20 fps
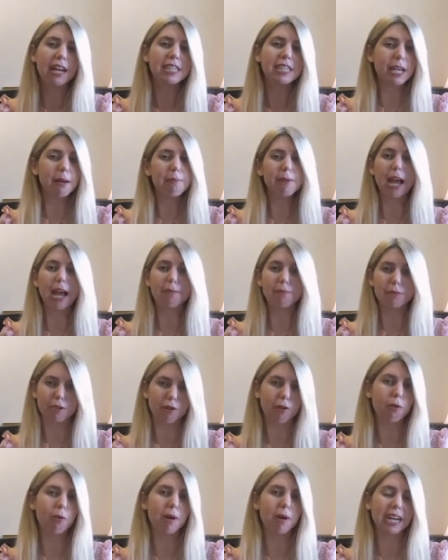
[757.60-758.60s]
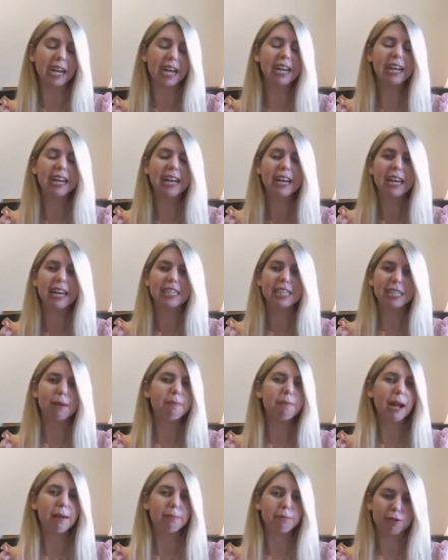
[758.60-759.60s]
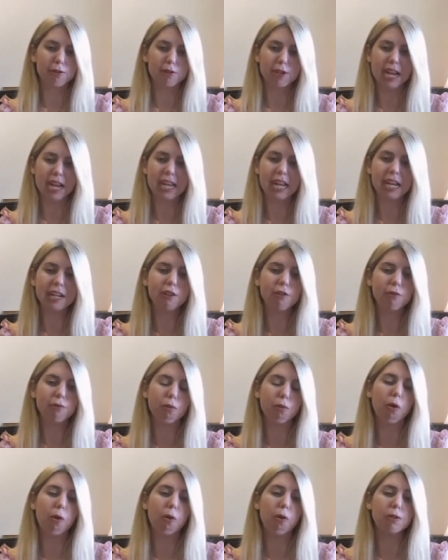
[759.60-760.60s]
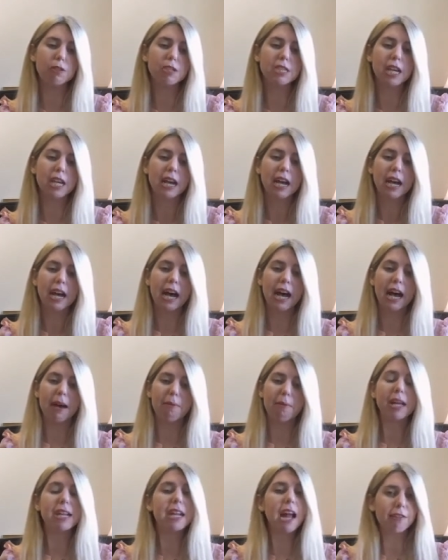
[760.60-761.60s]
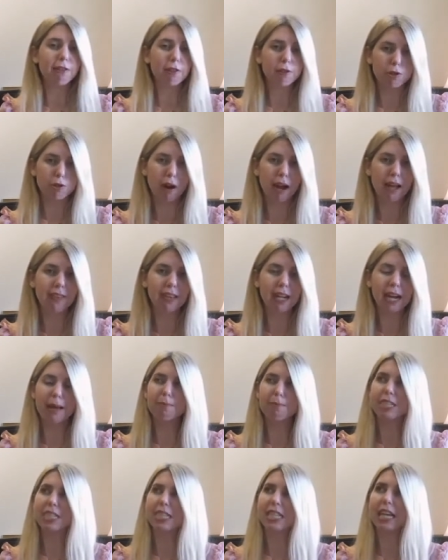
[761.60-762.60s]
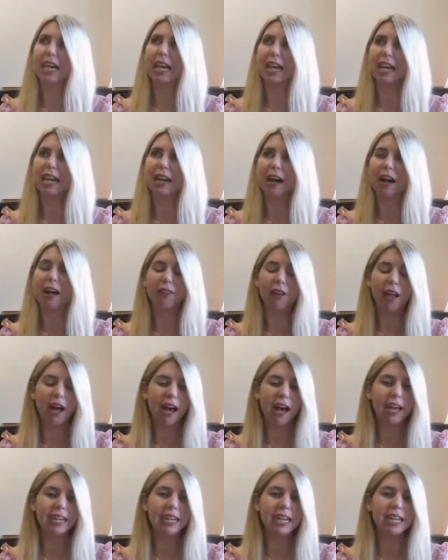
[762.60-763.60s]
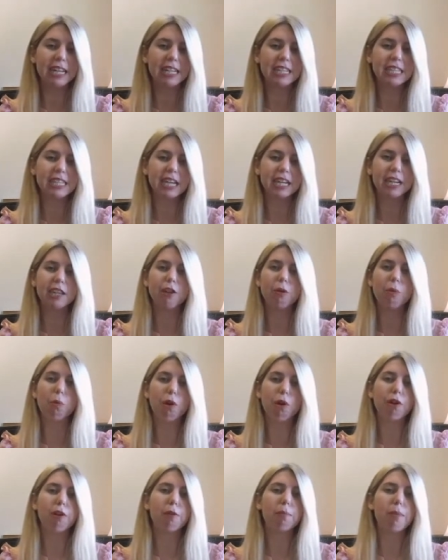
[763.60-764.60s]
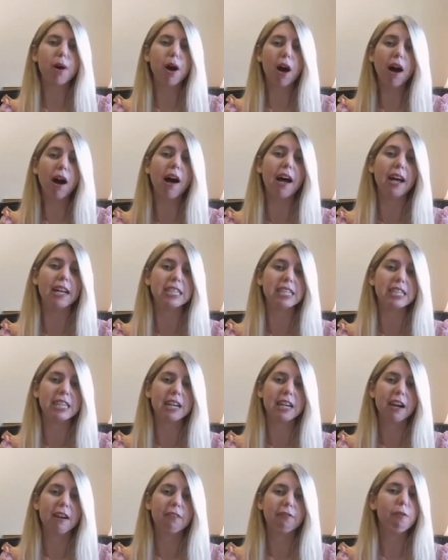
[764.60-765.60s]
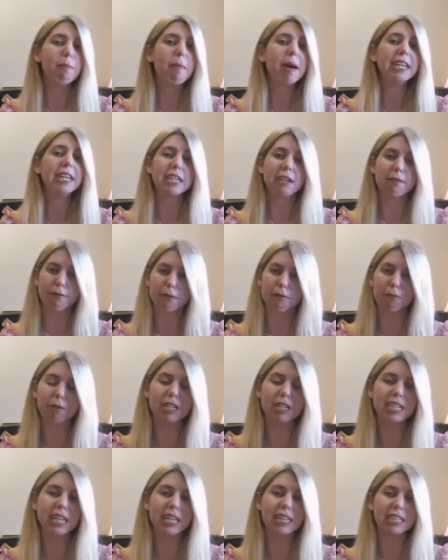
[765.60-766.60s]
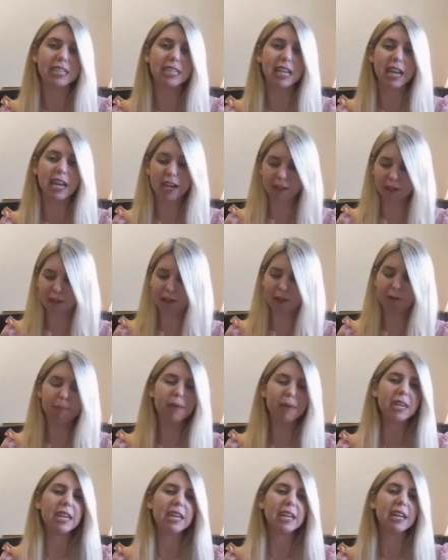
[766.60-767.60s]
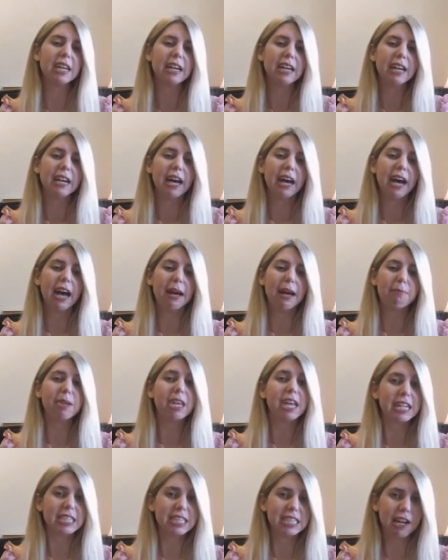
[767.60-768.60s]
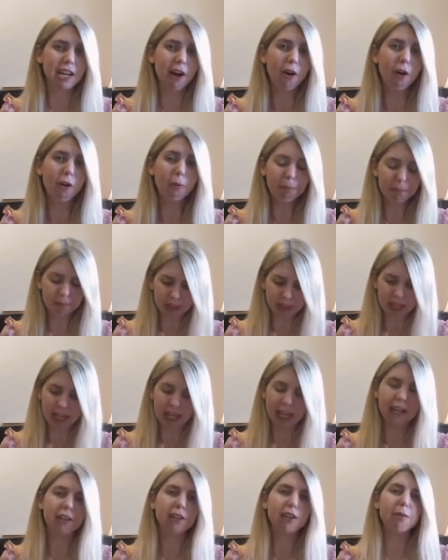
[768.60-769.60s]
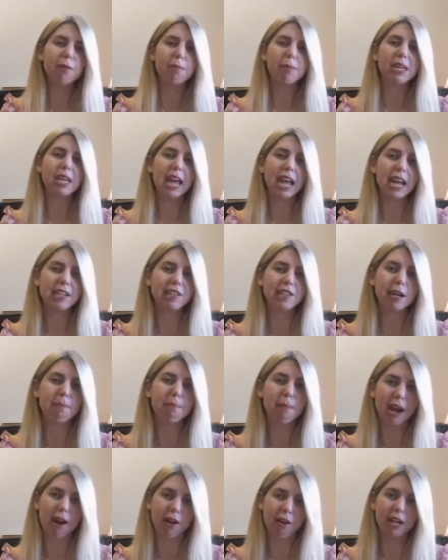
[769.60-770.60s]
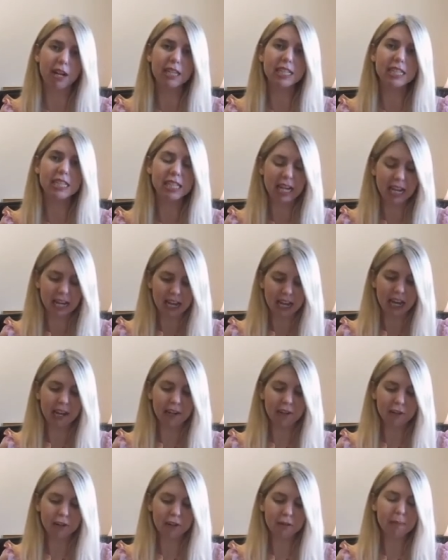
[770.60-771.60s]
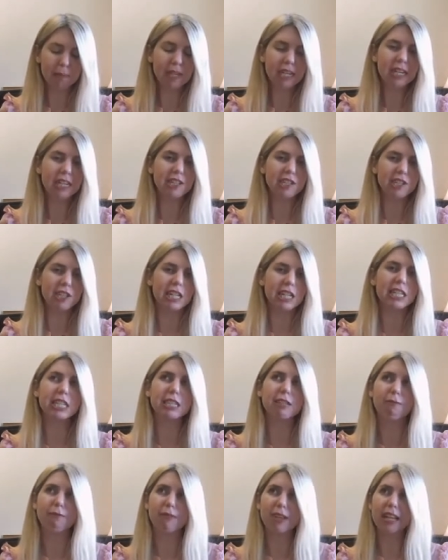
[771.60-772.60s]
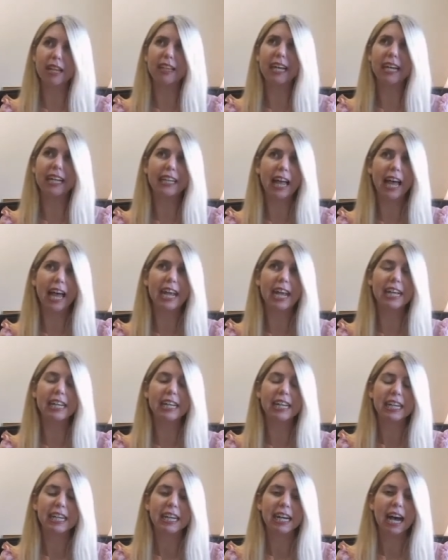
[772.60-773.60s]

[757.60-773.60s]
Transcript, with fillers: Sometimes they're quitting, sometimes they're taking new roles. Um, another trend that I'm seeing a lot is kind of the work pause for many different reasons. It could be uh, kids at home, it could be aging parents, it could be just feeling like